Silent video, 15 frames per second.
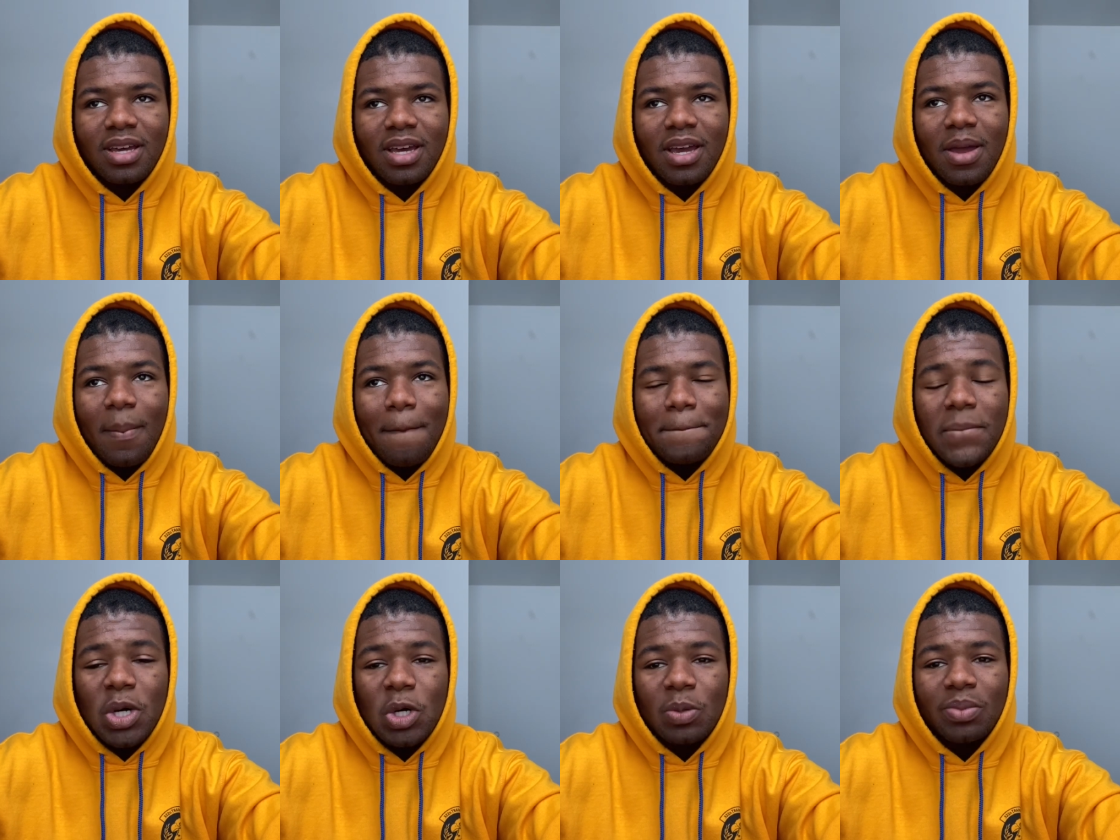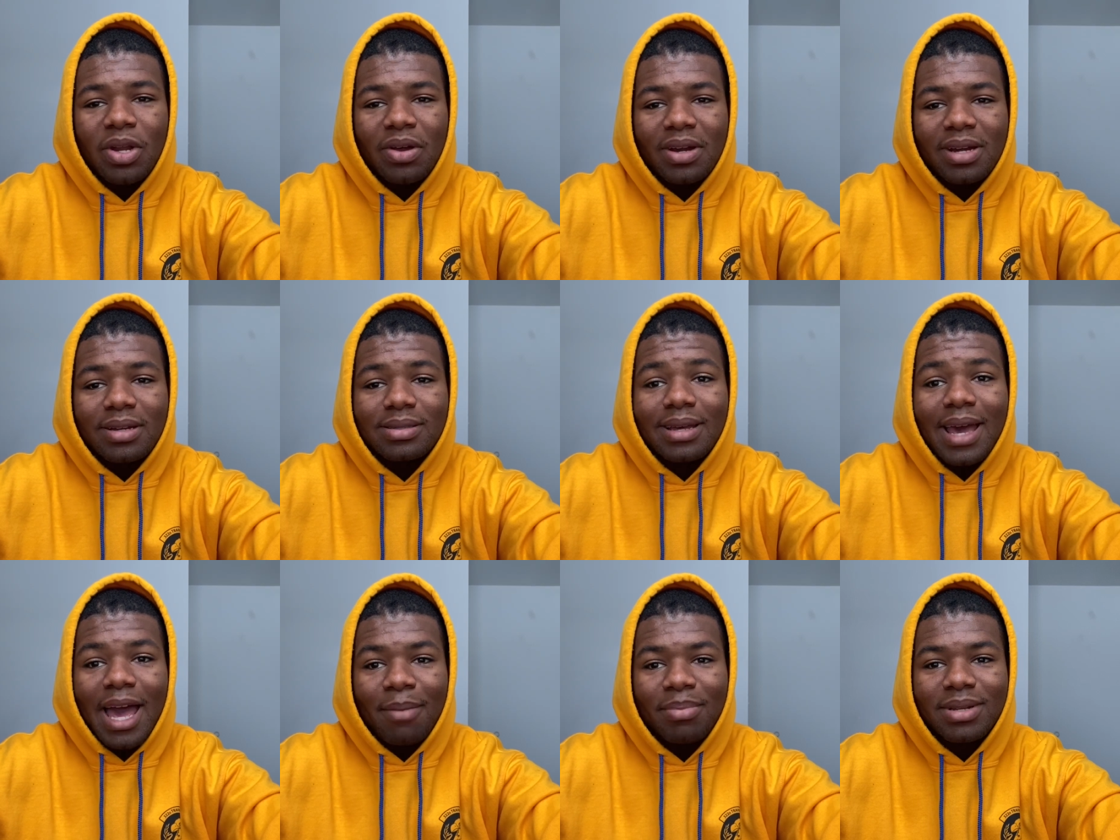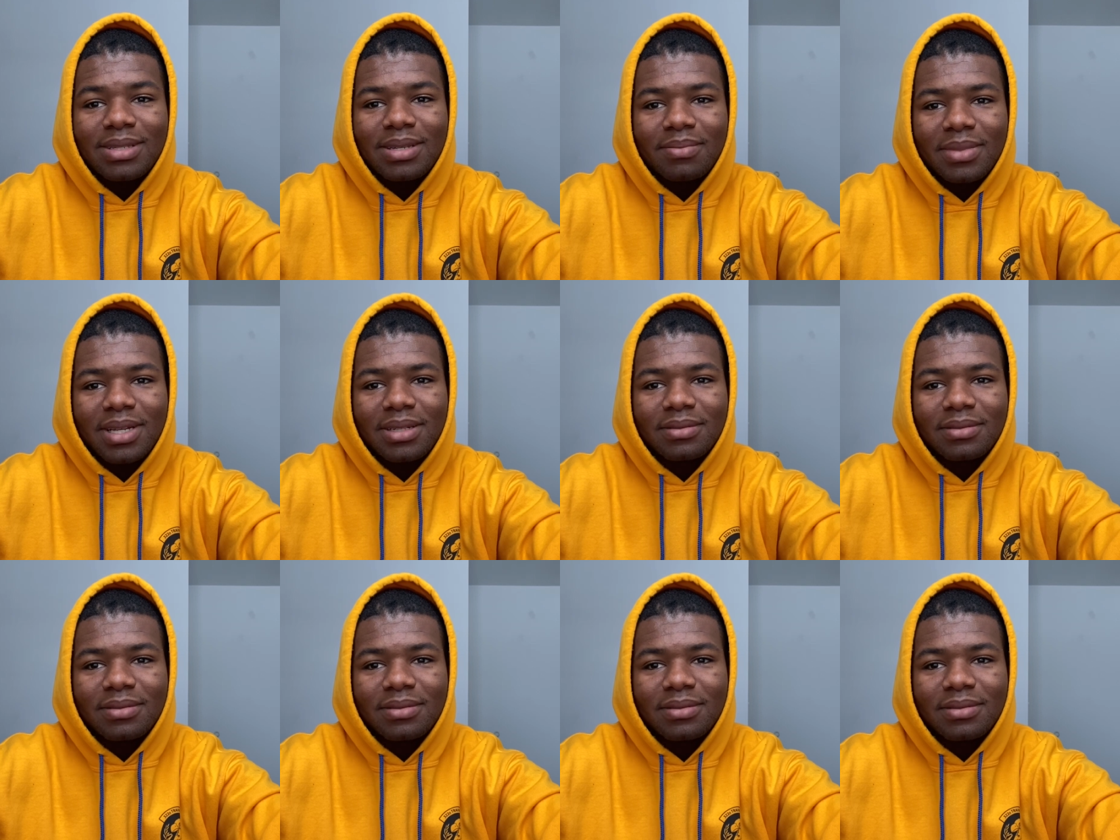And boom, there it is. It happened to me.